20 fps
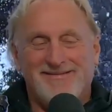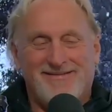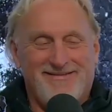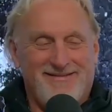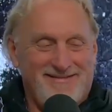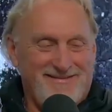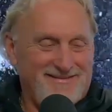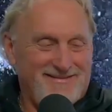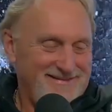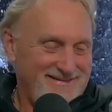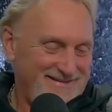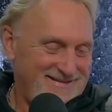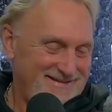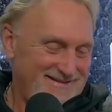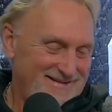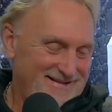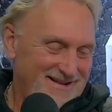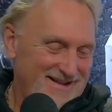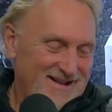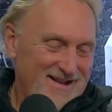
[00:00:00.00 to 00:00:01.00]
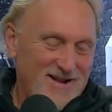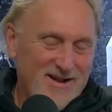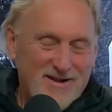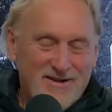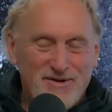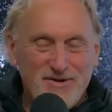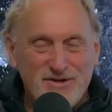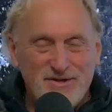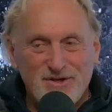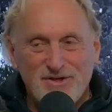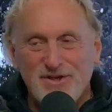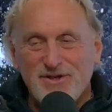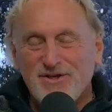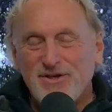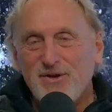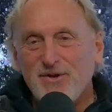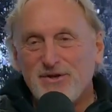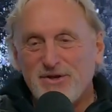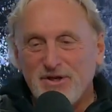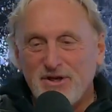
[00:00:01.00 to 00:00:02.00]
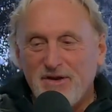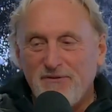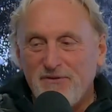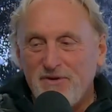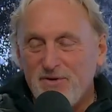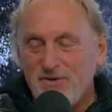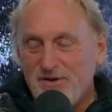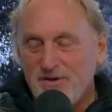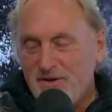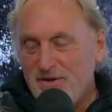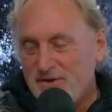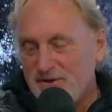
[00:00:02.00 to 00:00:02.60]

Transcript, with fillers: Seguin's having. So you should, I, just, you should have you,